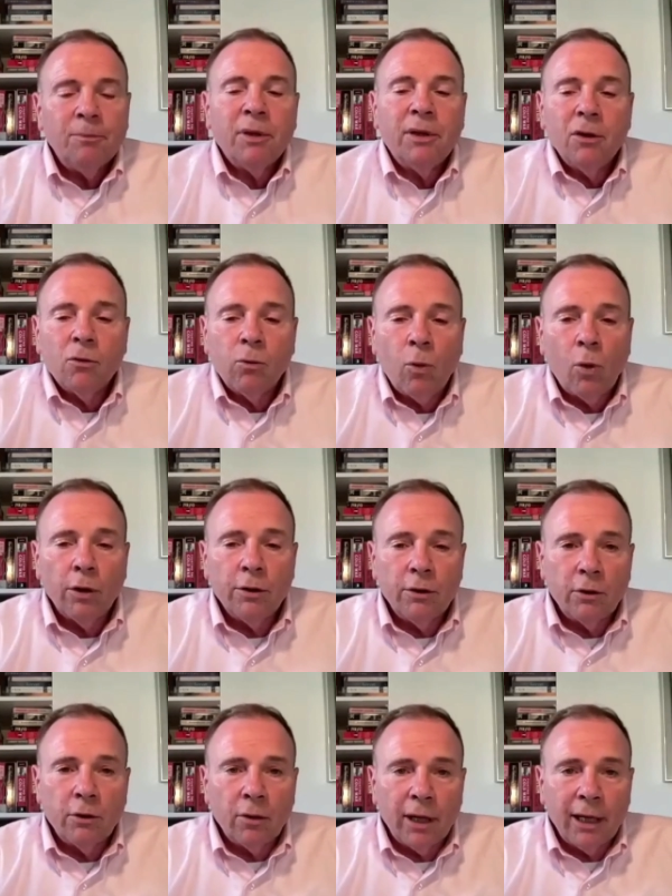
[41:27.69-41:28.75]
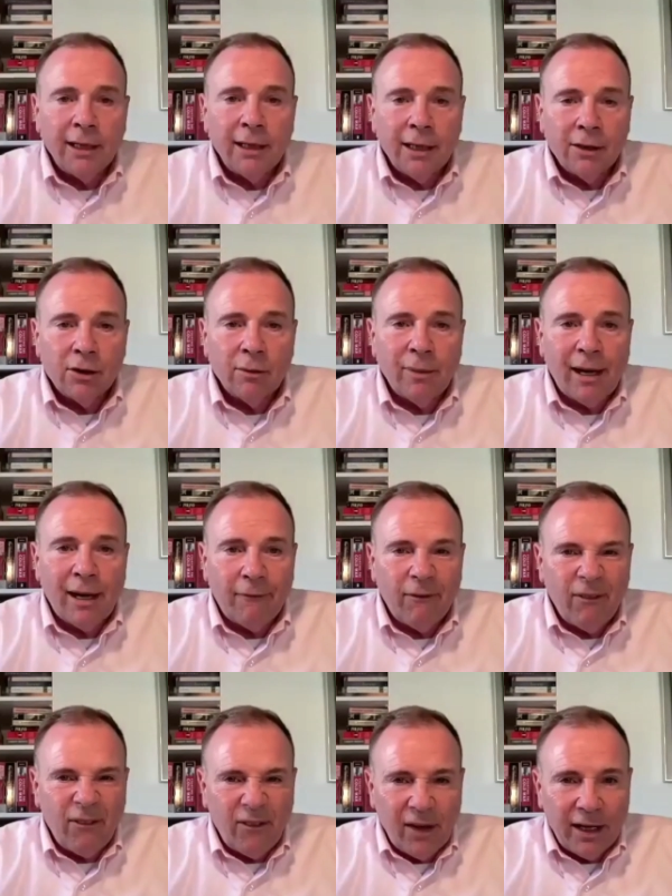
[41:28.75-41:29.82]
But this war in Ukraine is about
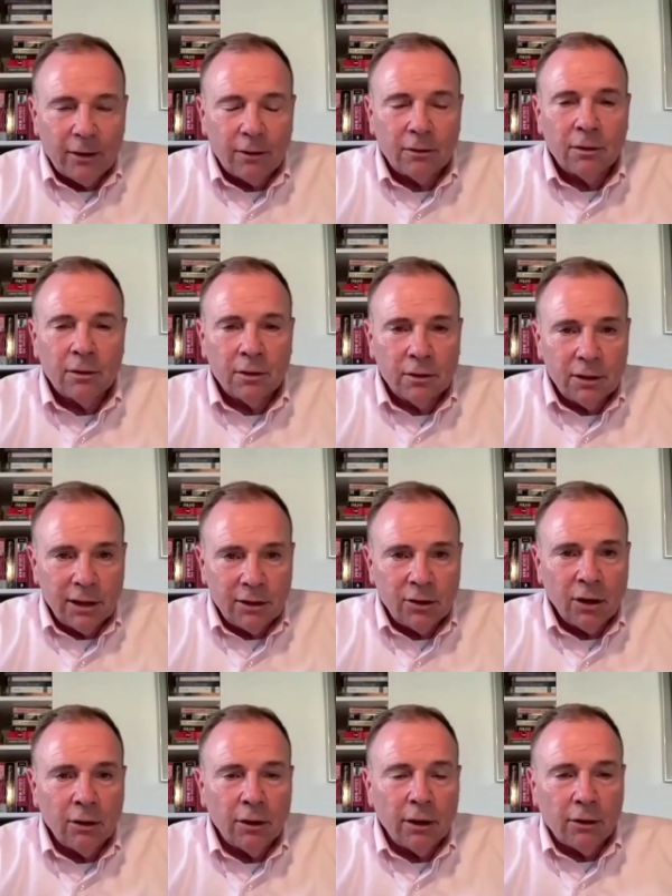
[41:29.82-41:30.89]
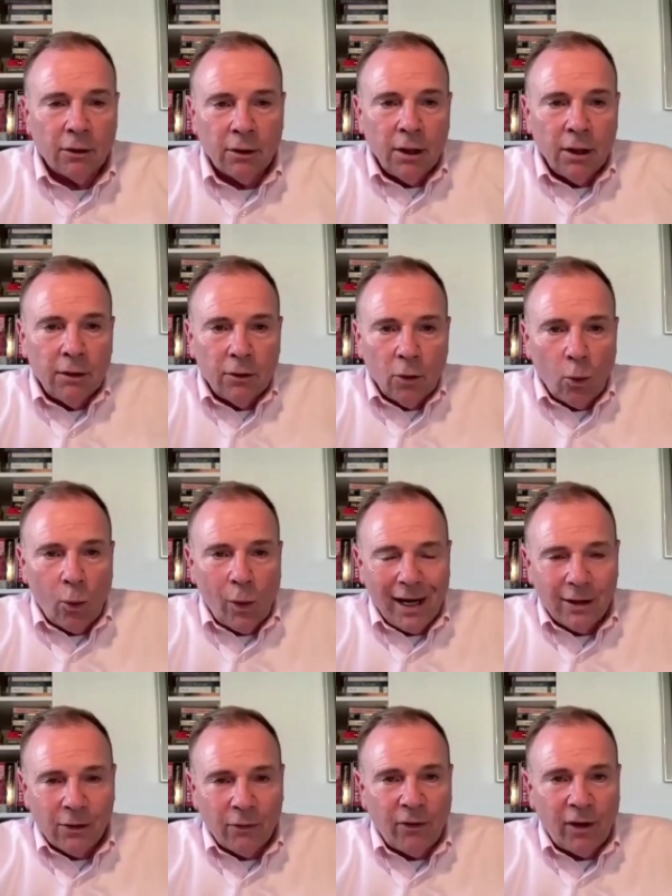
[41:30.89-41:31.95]
failed deterrence. The
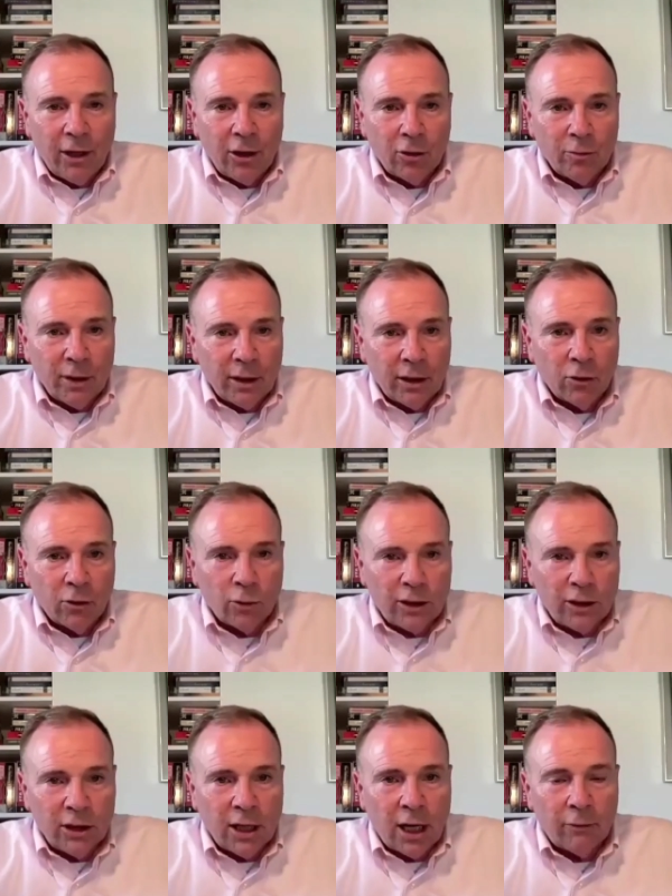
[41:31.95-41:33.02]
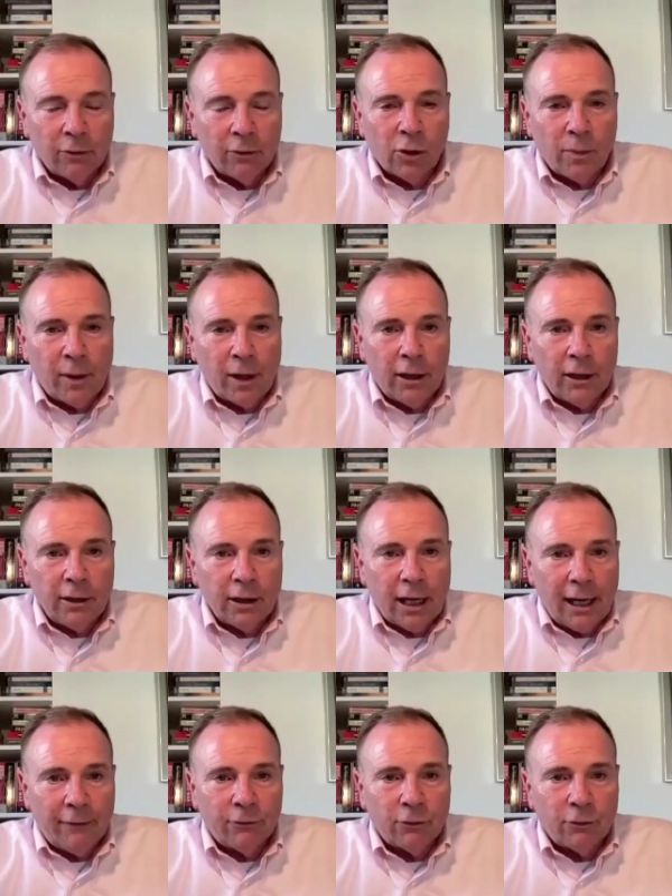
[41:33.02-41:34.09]
West failed because we did not respond
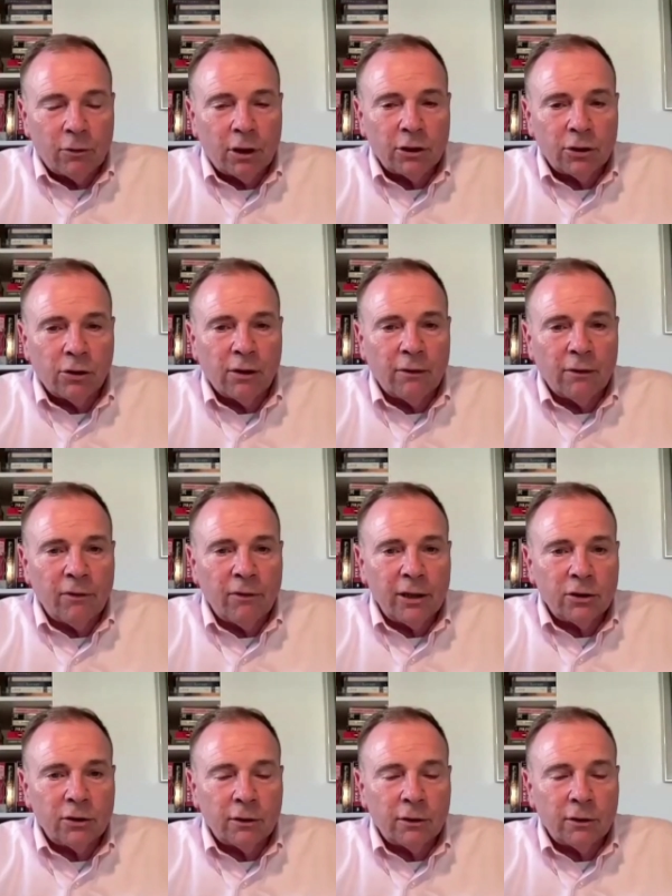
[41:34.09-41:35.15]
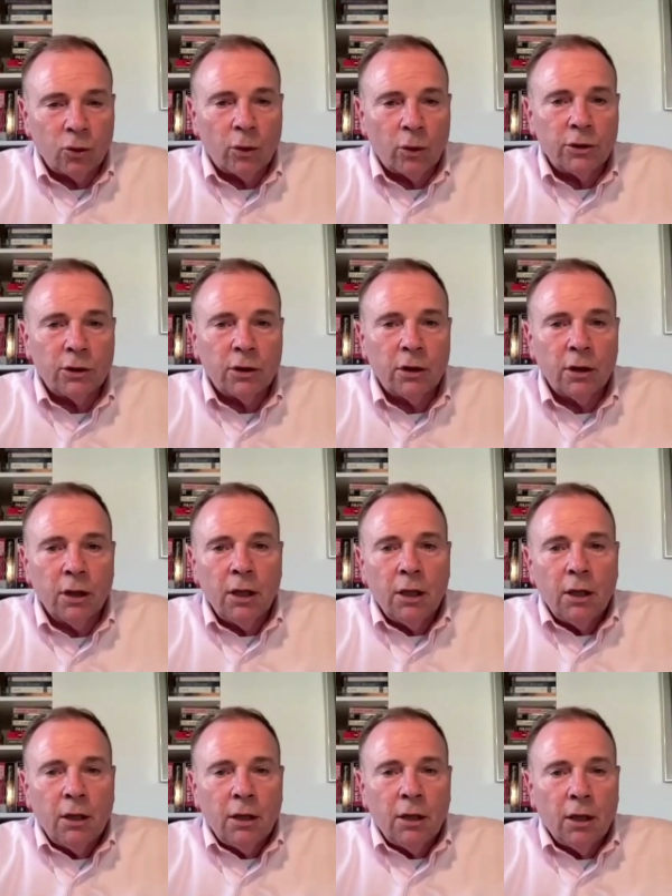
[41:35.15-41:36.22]
after Russia's invasion of Georgia
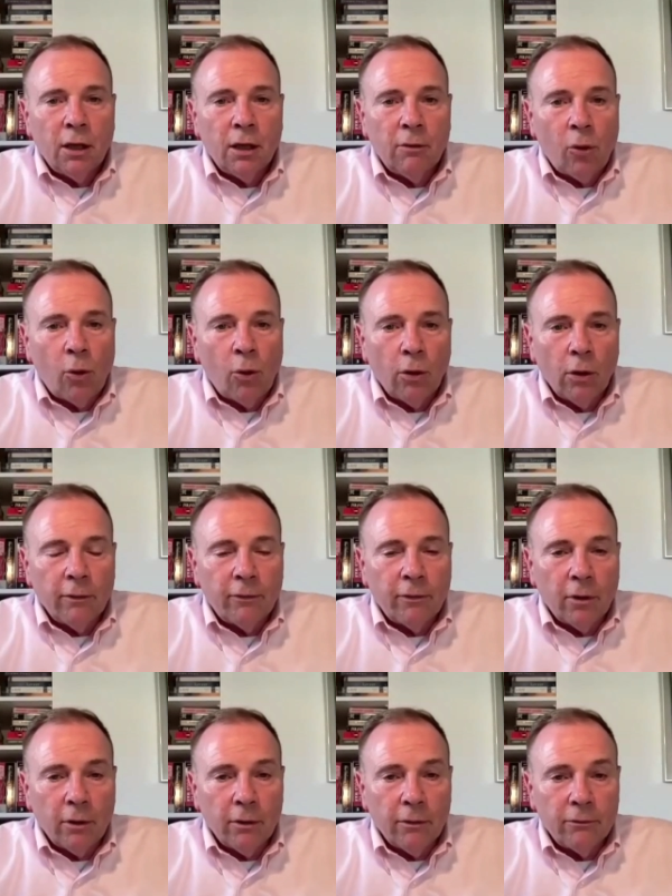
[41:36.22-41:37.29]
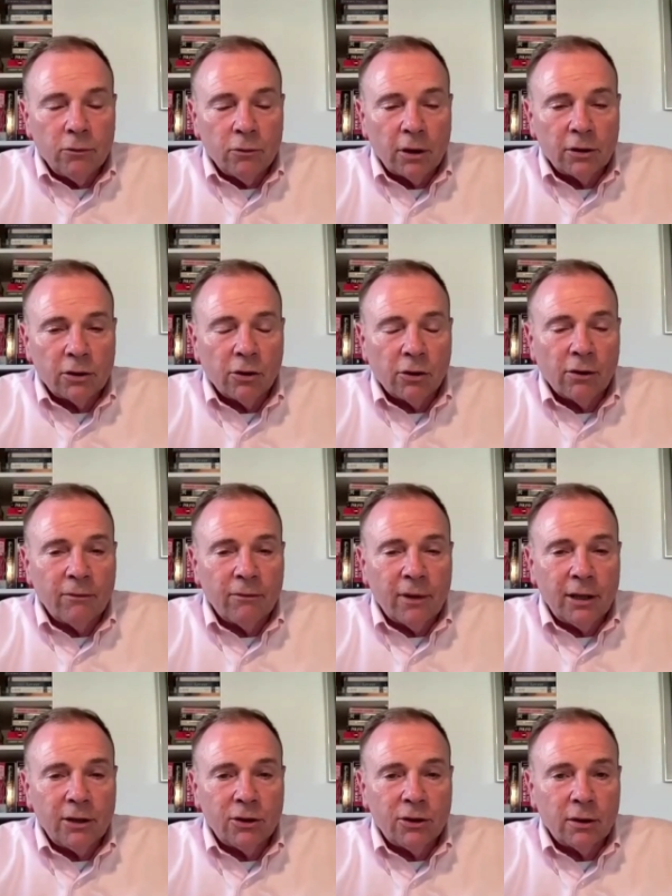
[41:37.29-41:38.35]
or Russia's
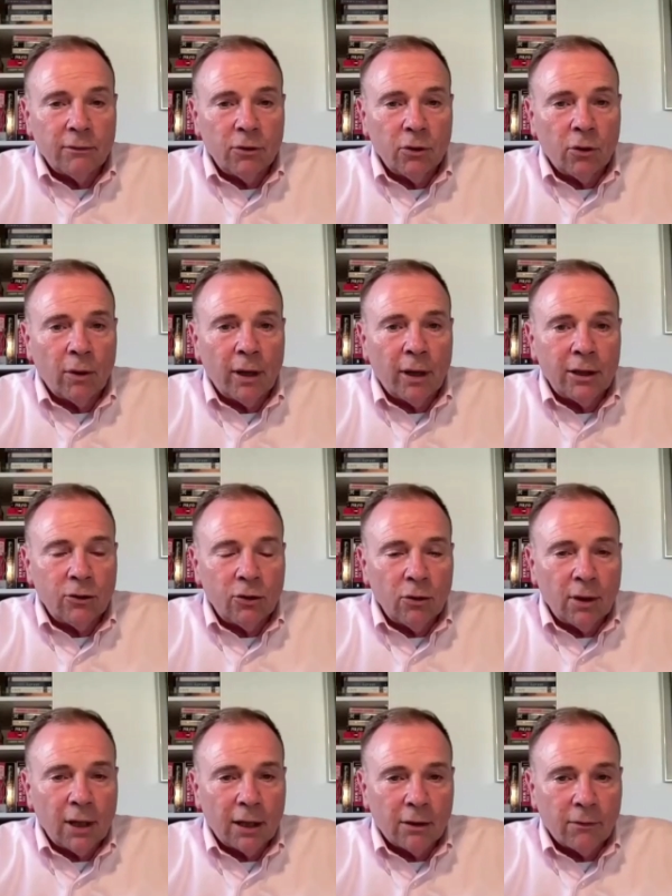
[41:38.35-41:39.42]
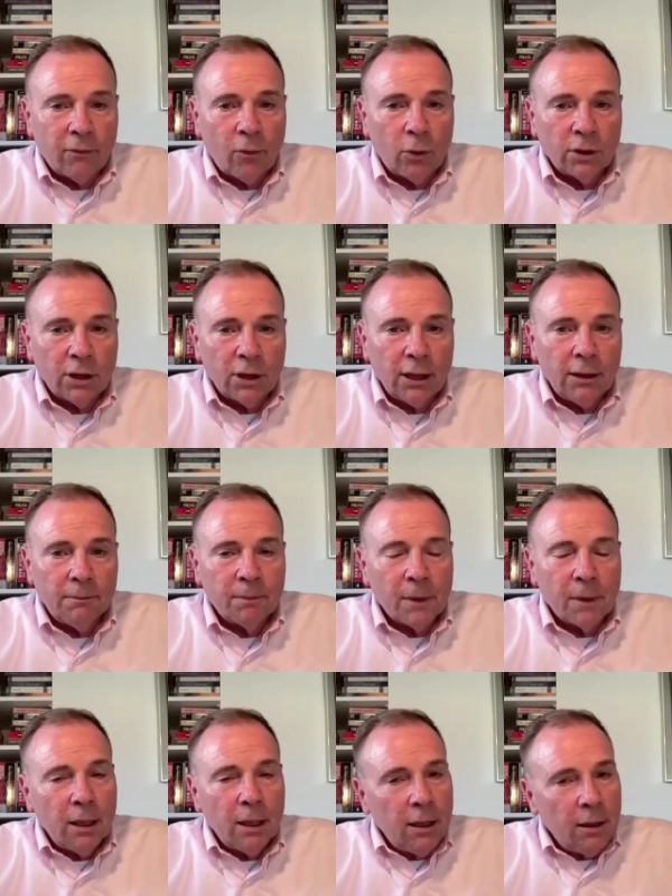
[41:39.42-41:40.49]
invasion of Ukraine in 2014.